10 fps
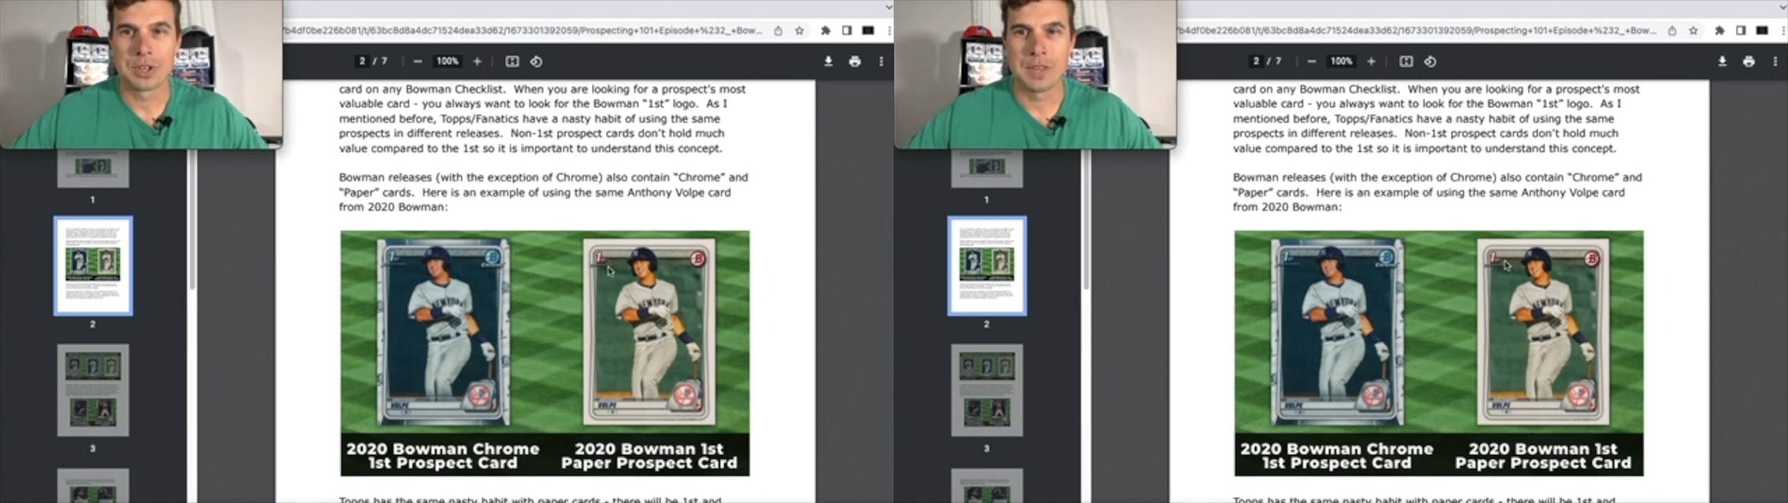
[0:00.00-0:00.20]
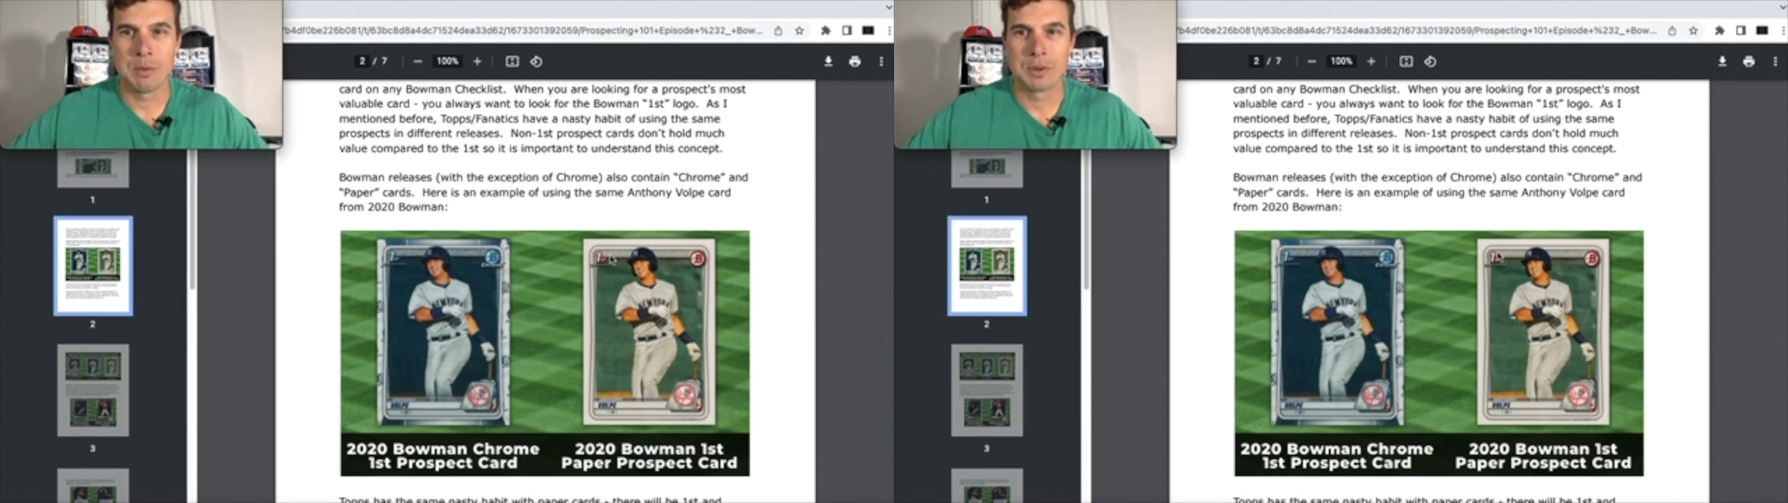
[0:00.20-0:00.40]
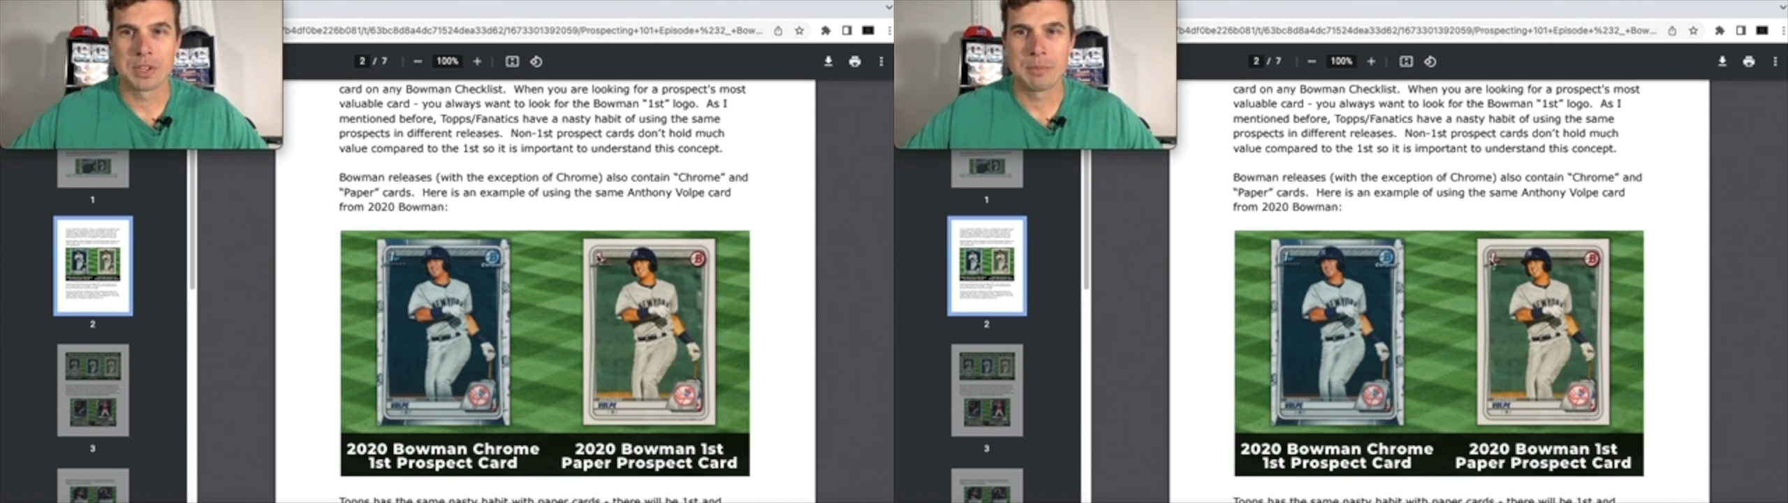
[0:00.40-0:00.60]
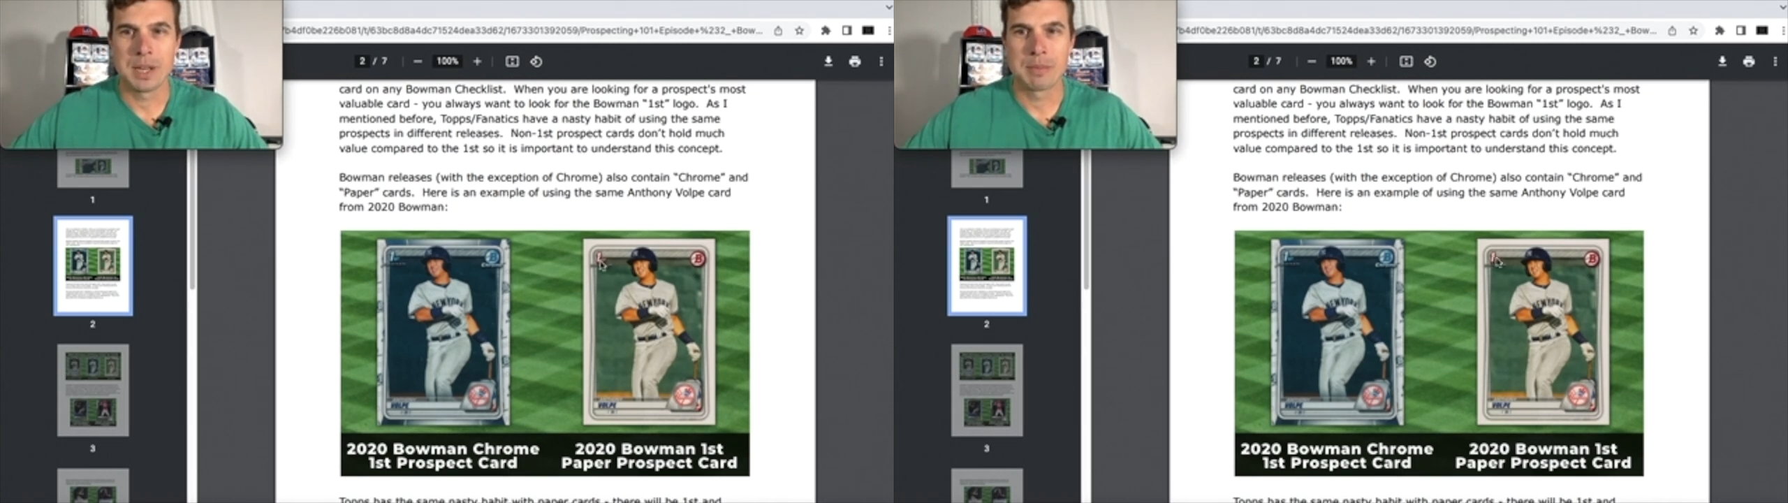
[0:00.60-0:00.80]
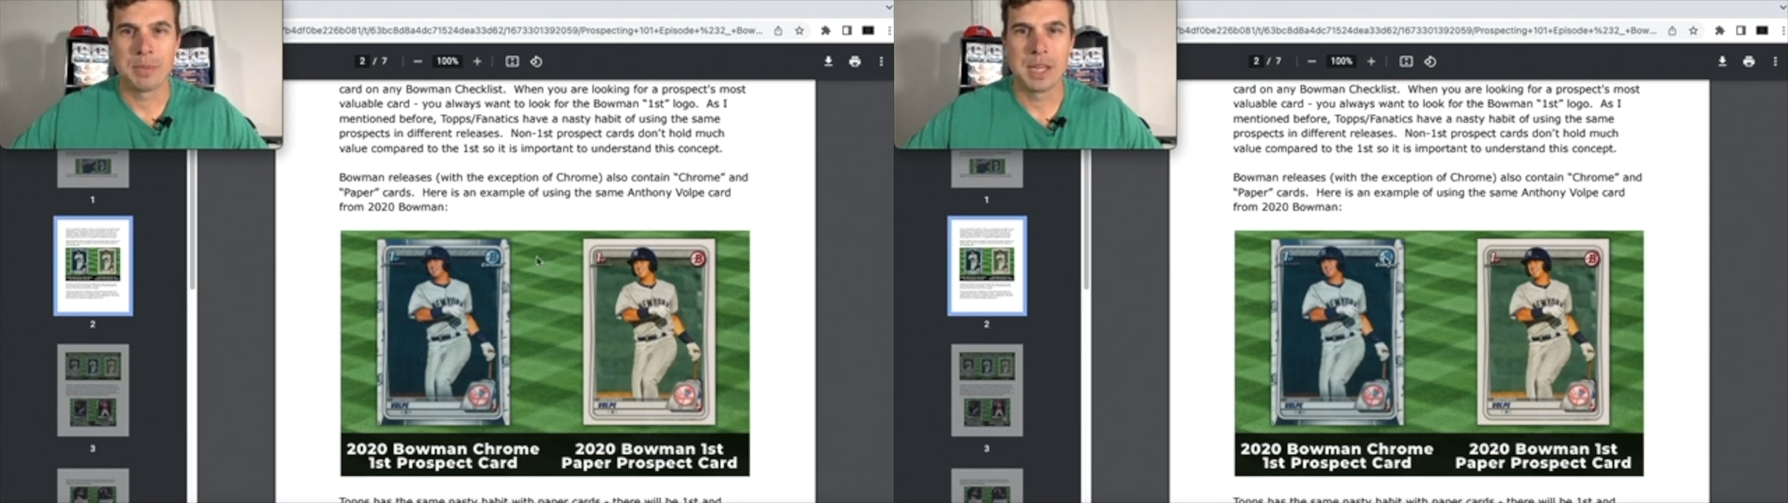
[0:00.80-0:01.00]
that whether you're
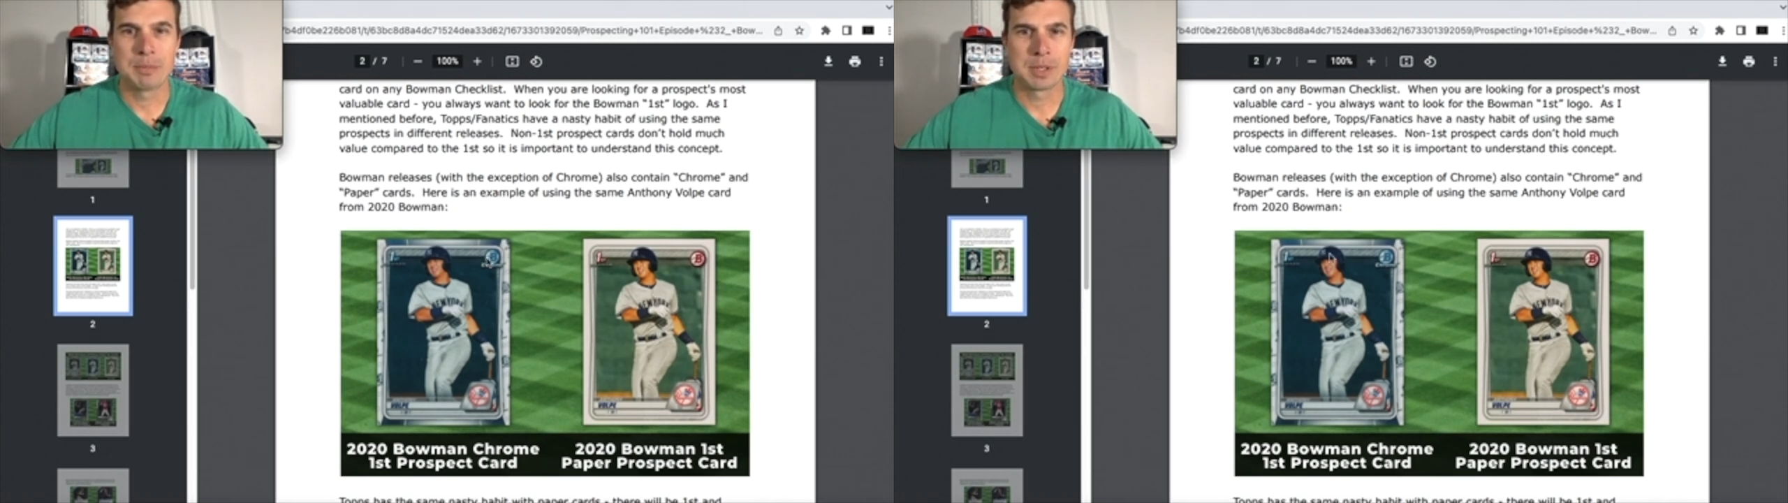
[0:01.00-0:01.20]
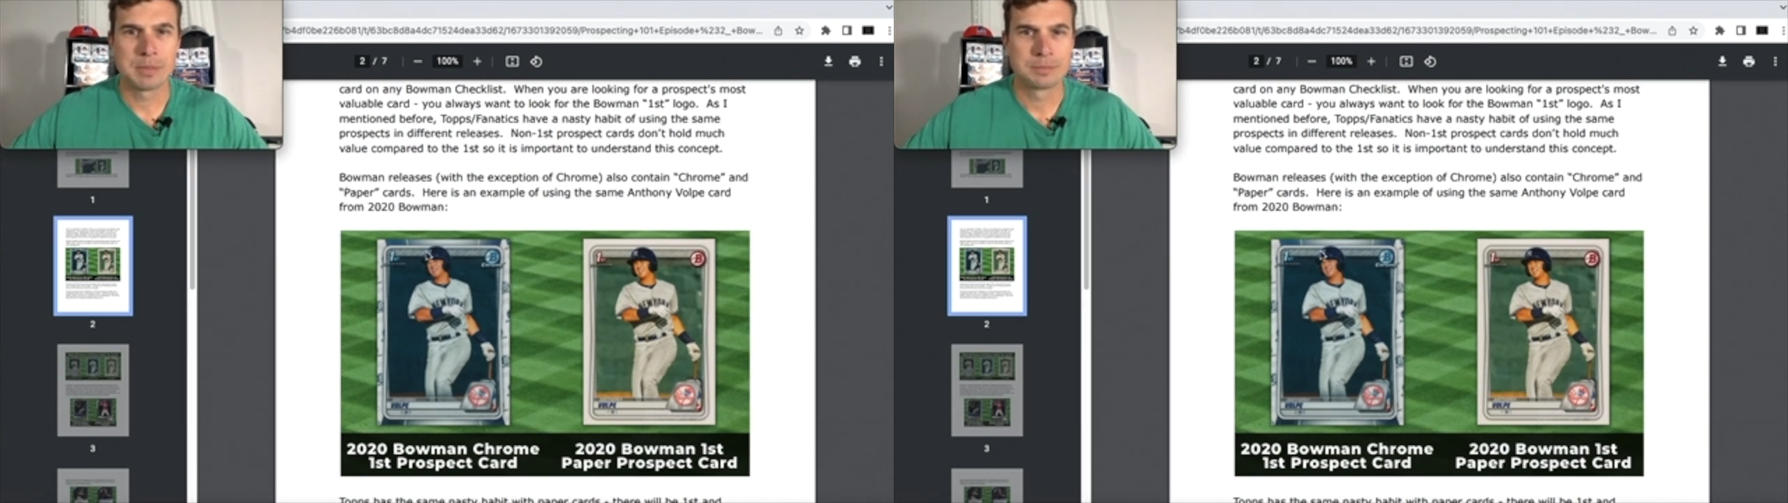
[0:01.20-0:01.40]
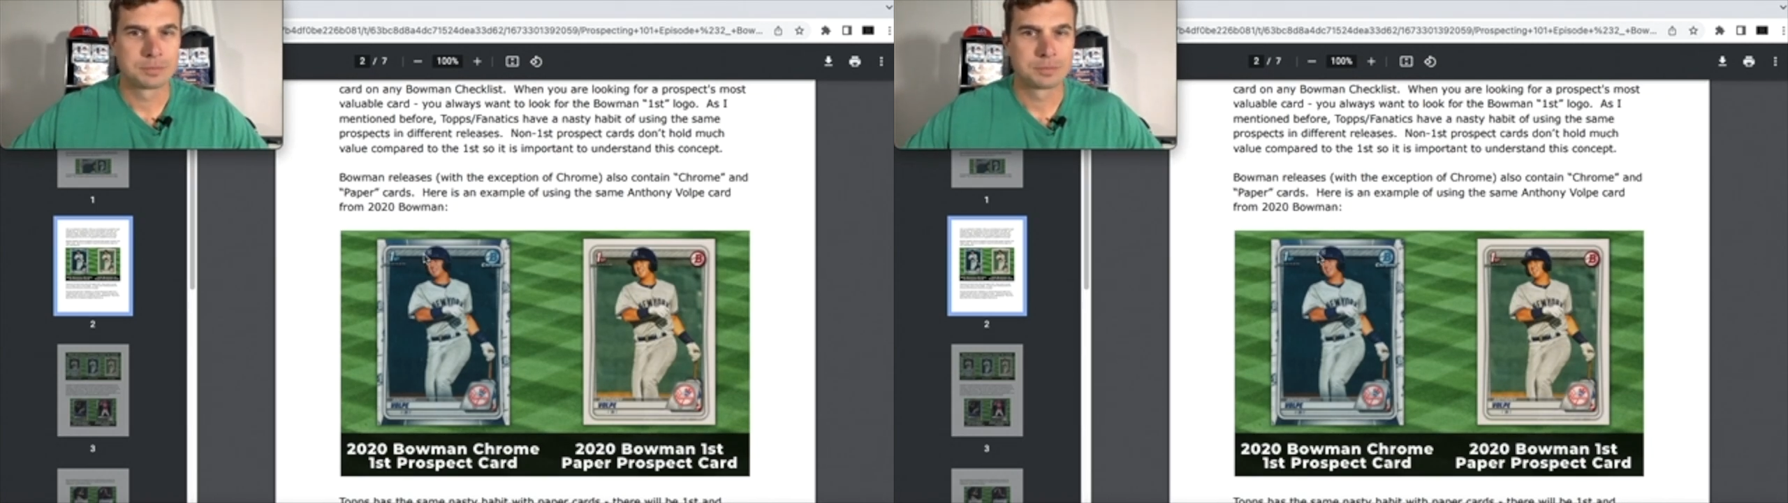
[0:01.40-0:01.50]
buying paper